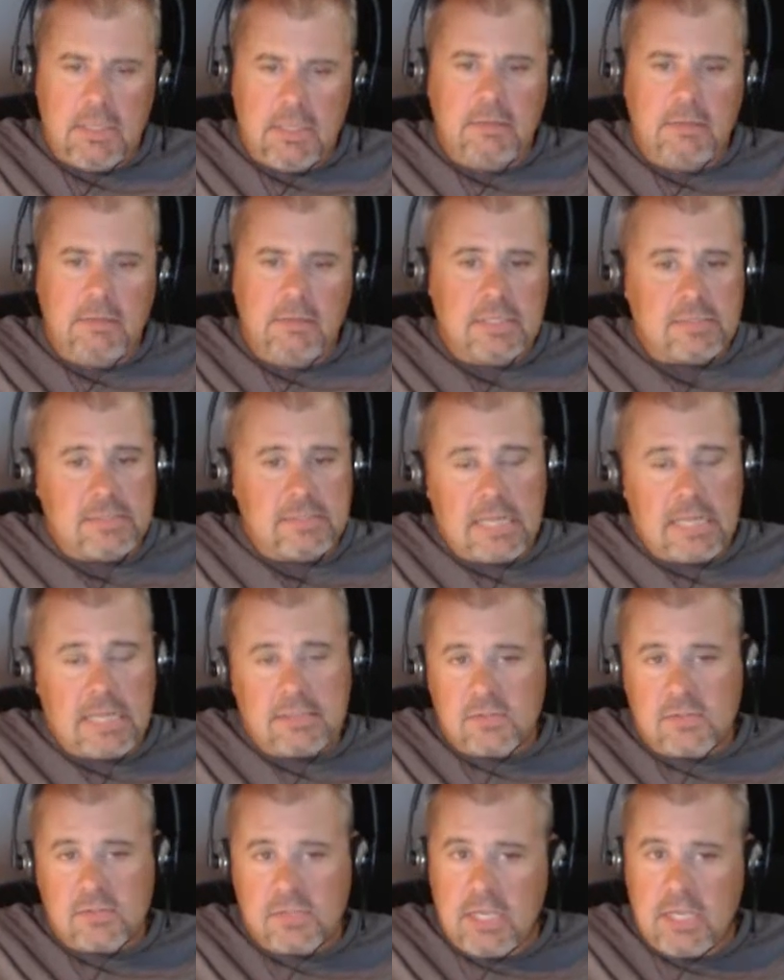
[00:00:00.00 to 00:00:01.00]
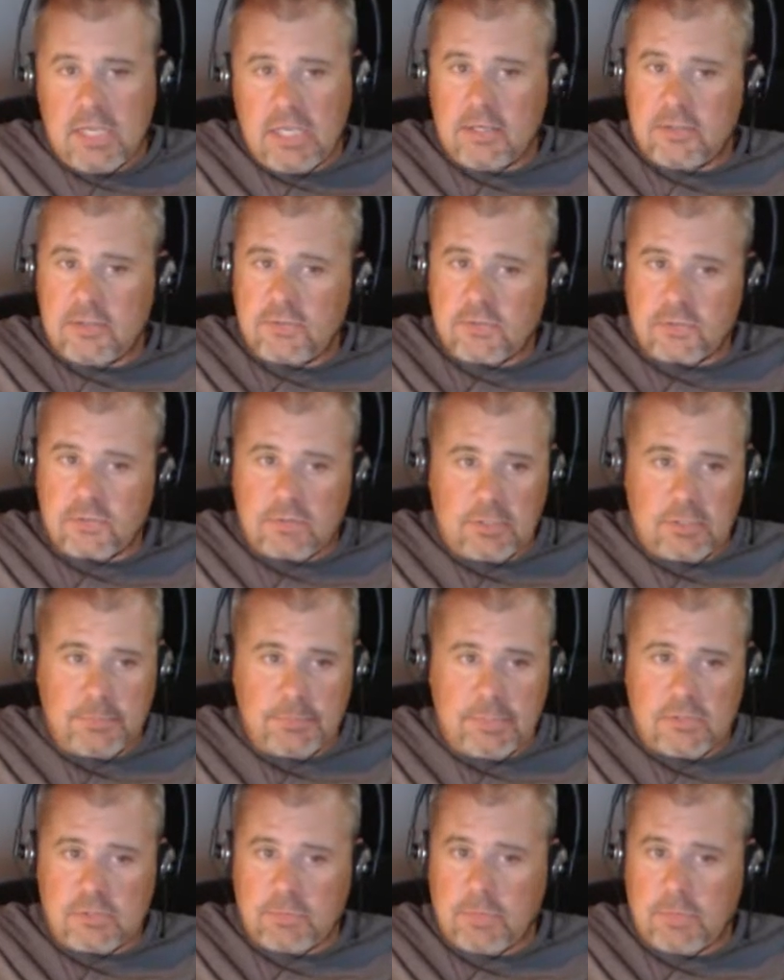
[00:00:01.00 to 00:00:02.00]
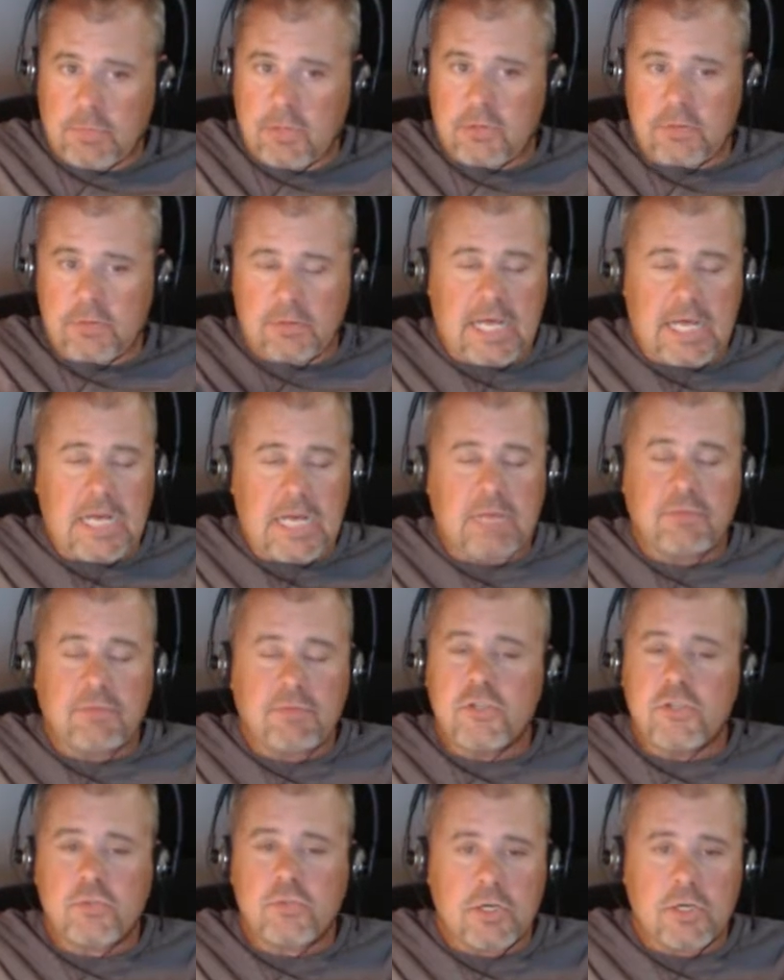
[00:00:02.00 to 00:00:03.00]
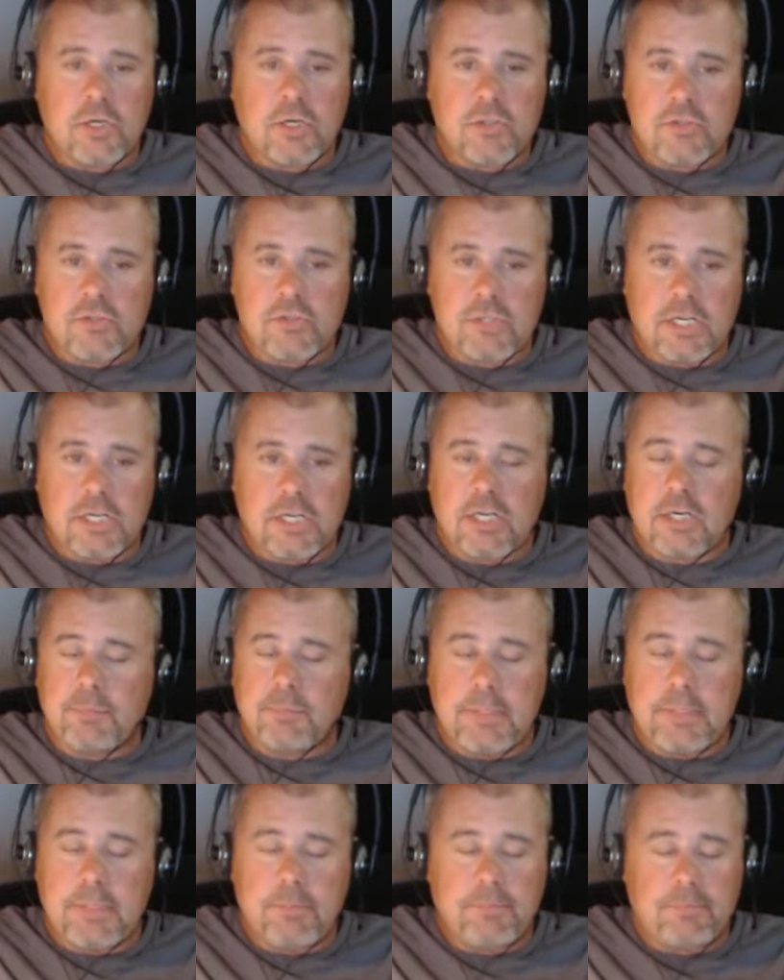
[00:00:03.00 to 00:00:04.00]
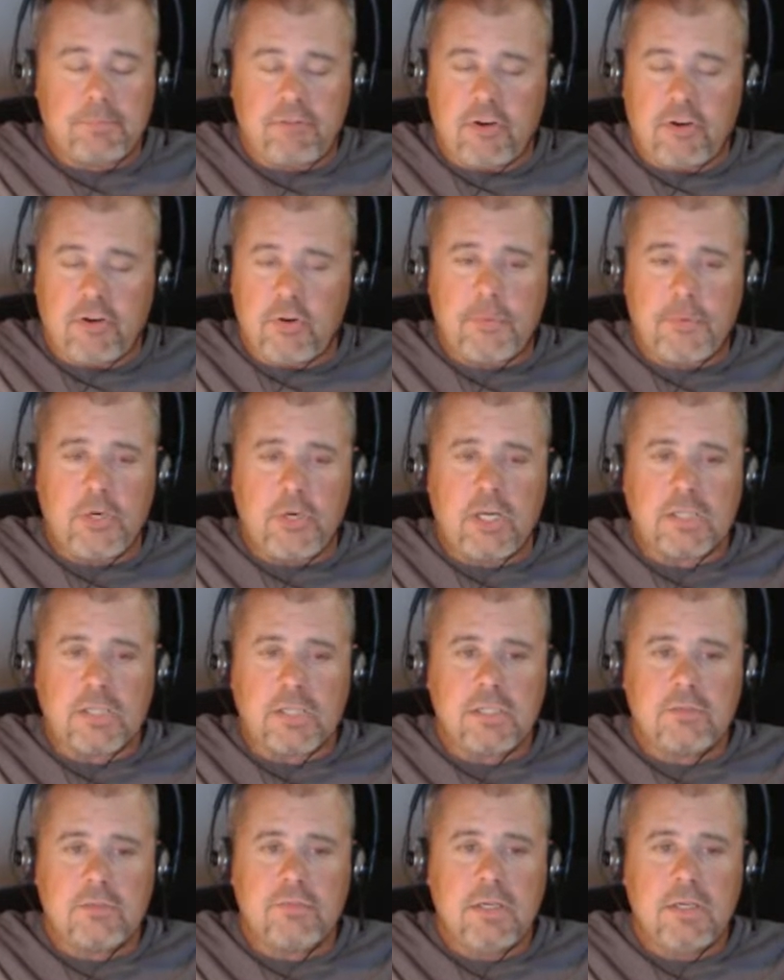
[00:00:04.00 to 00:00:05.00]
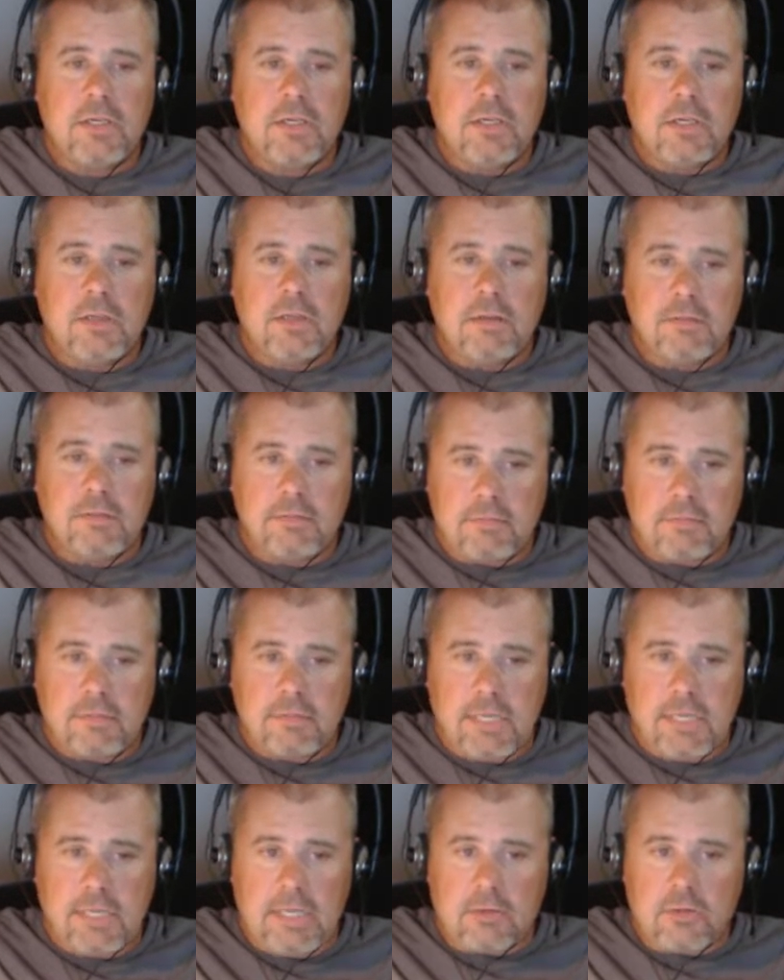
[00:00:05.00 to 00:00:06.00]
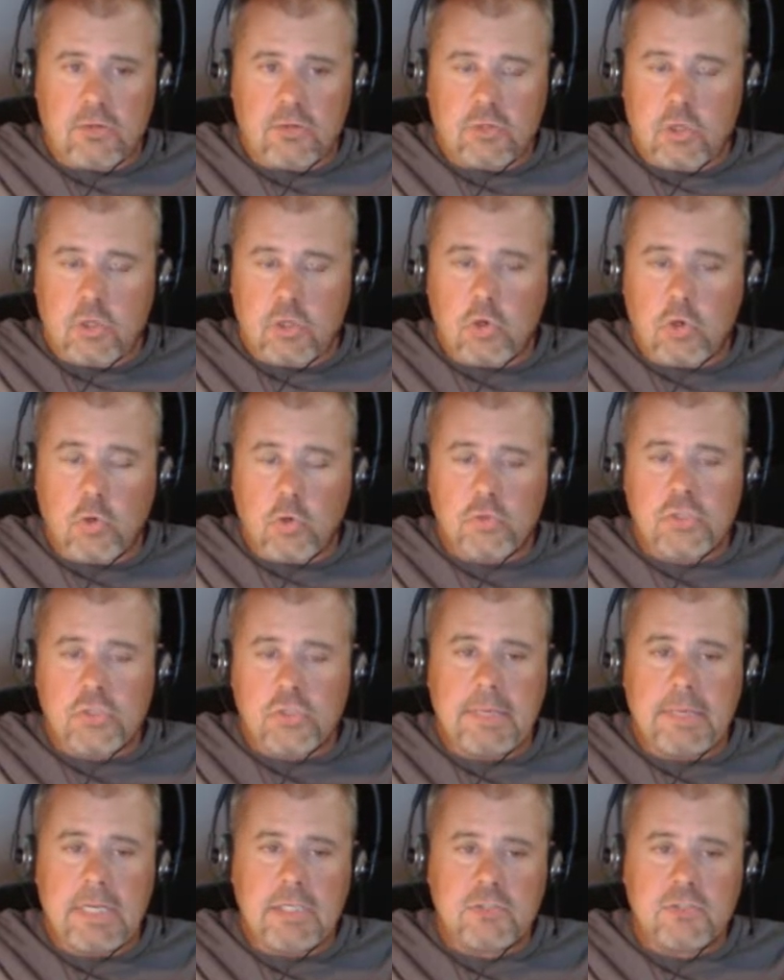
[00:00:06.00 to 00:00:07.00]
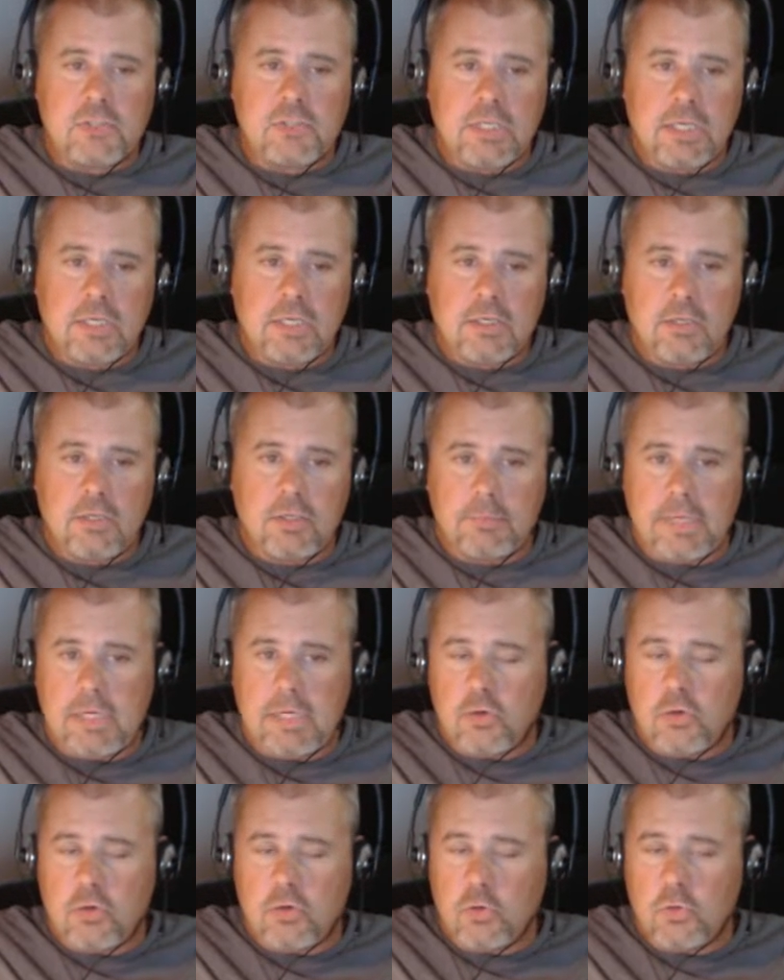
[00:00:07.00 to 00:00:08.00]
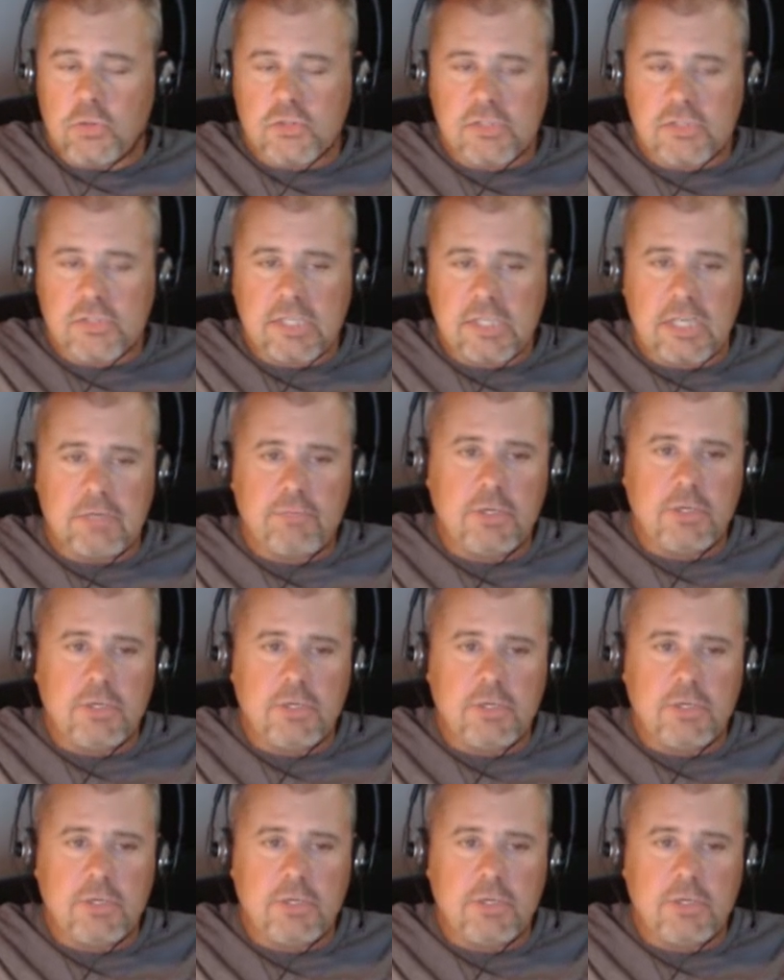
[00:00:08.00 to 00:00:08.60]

That's not to say there's going to be a lot of other structures that are going to be very productive that don't go to the main channel, may go to a say feeder